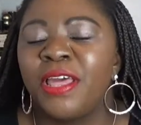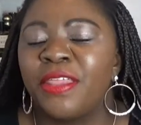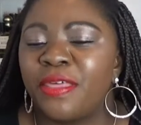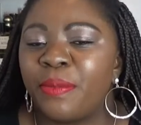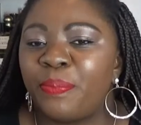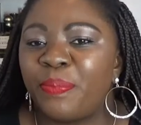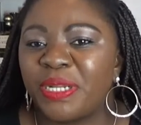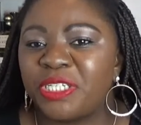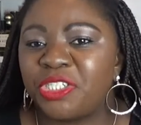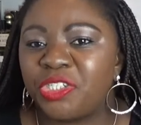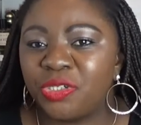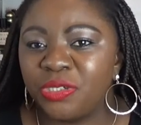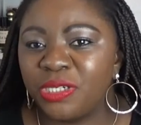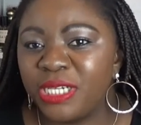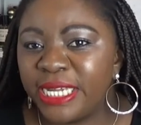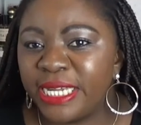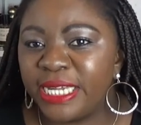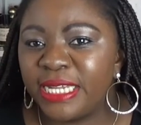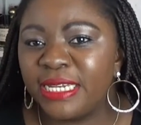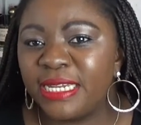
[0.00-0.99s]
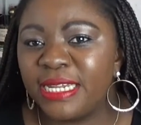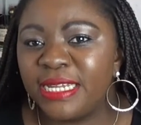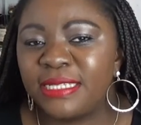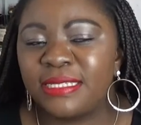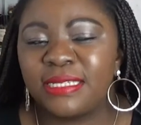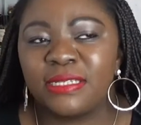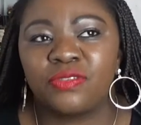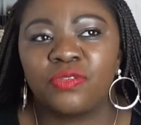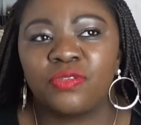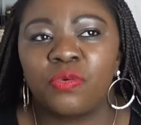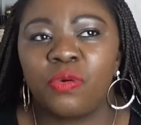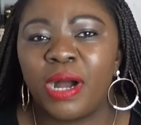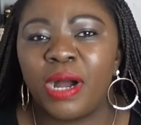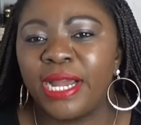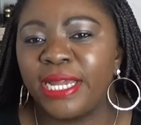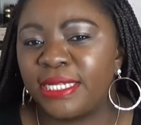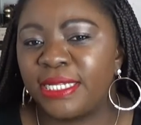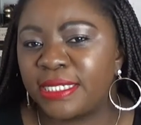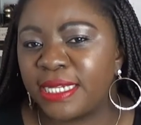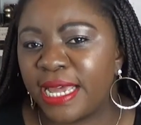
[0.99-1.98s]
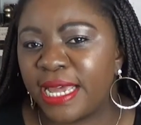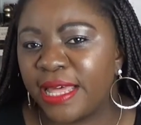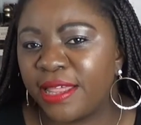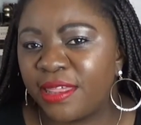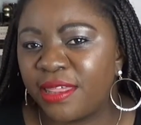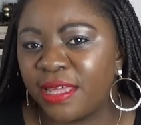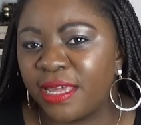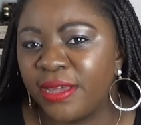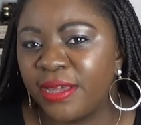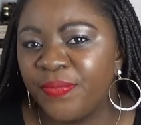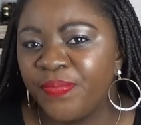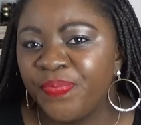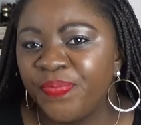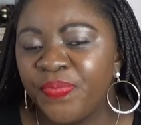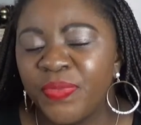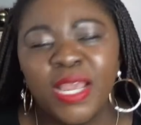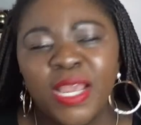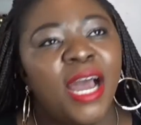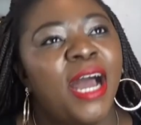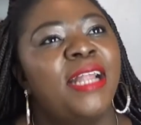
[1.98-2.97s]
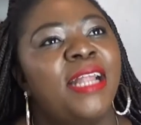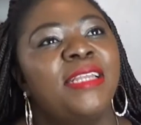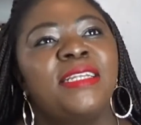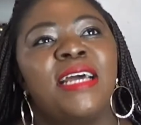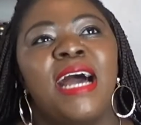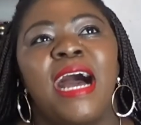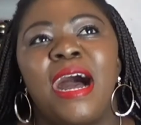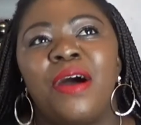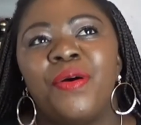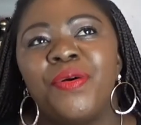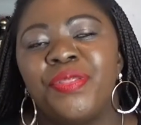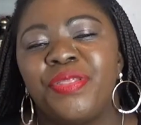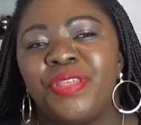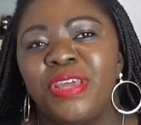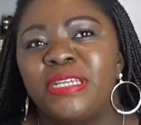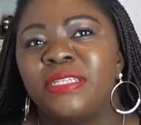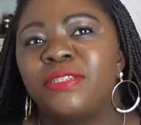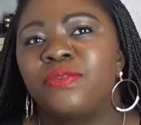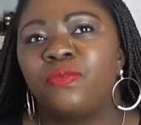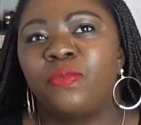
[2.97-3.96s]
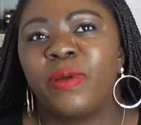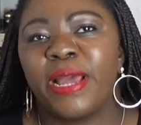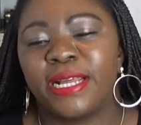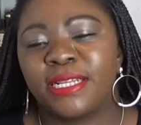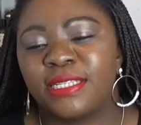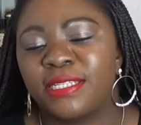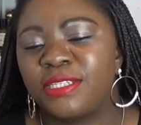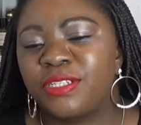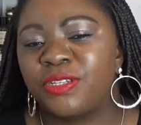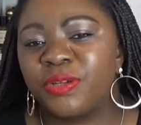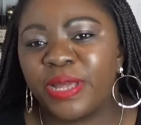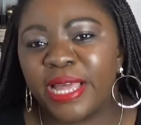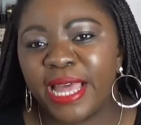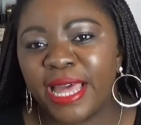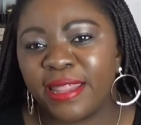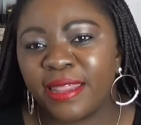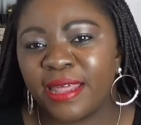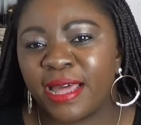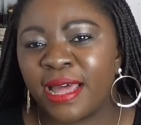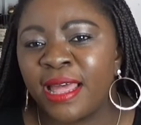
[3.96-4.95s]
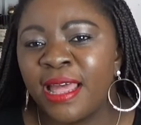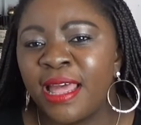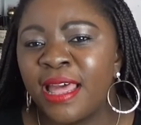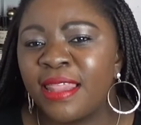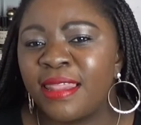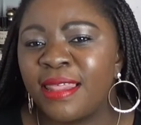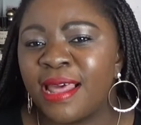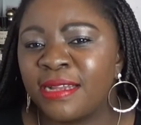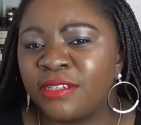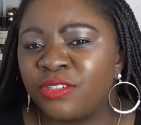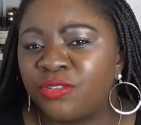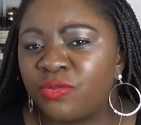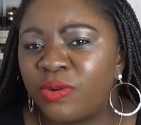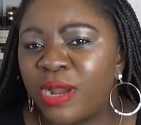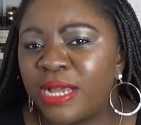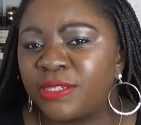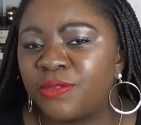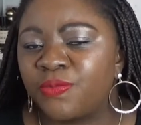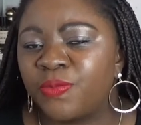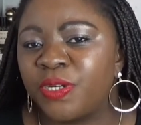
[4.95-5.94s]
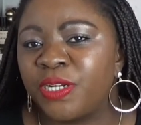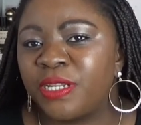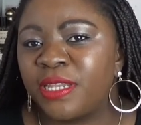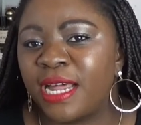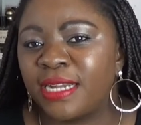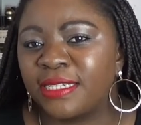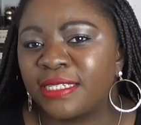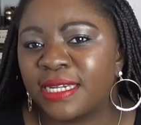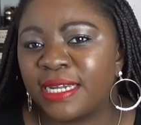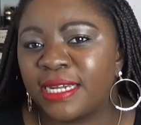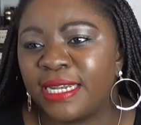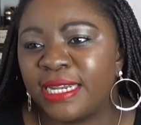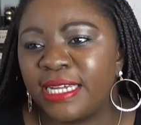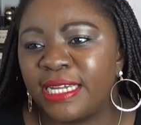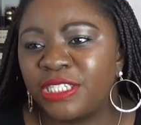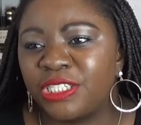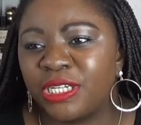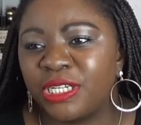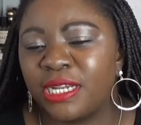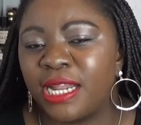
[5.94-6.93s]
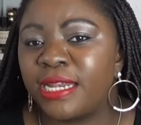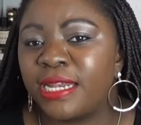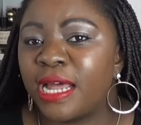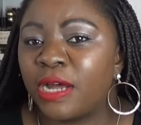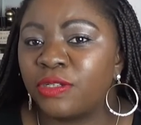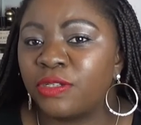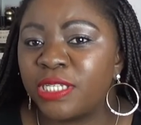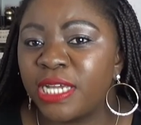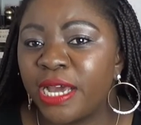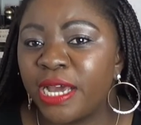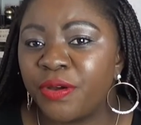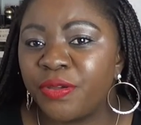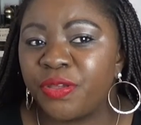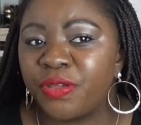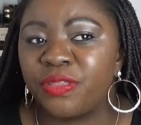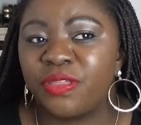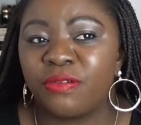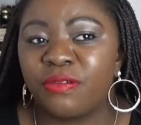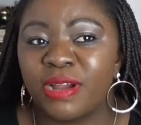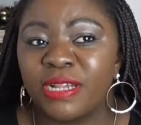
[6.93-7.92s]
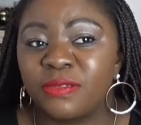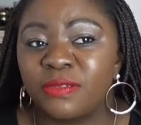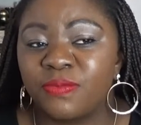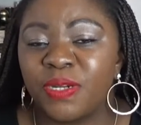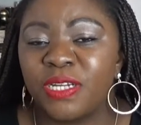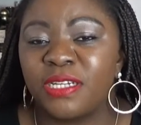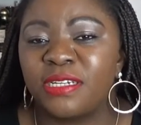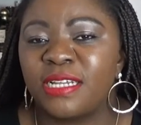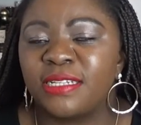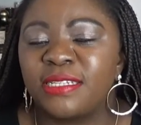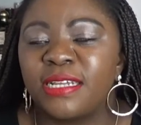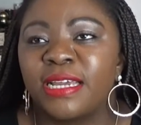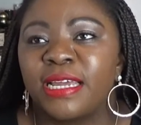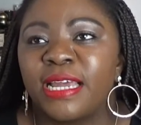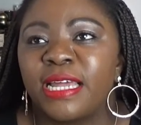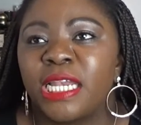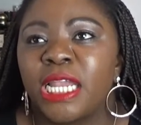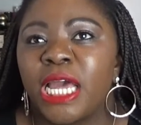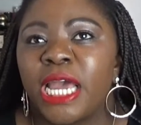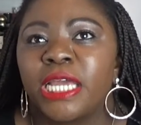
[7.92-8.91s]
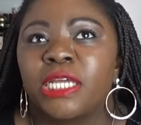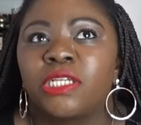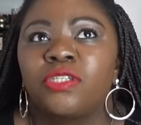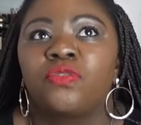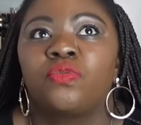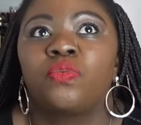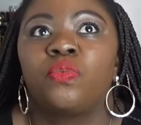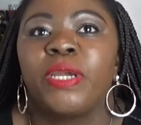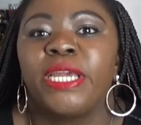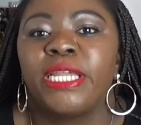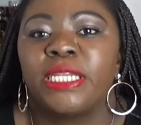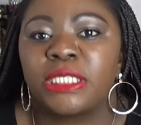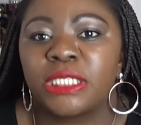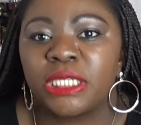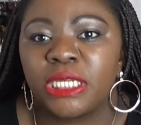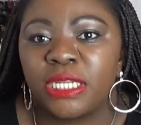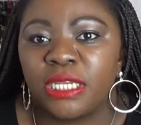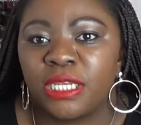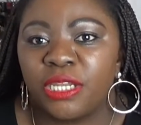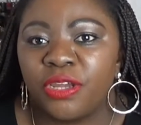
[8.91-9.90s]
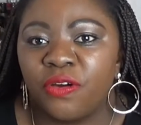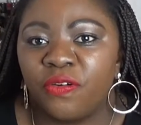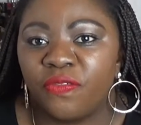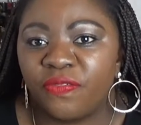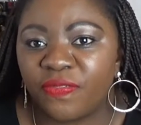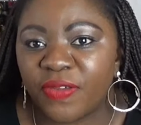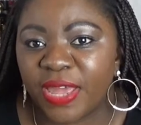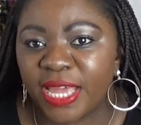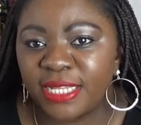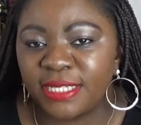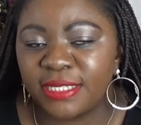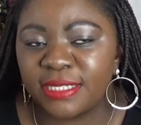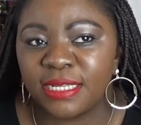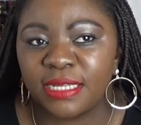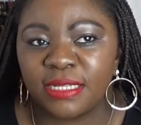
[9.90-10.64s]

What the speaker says: The patchouli in this is quite earthy, and how this works together, that raspberry, that carnation, and I'll tell you, the raspberry doesn't get like sweet in your face.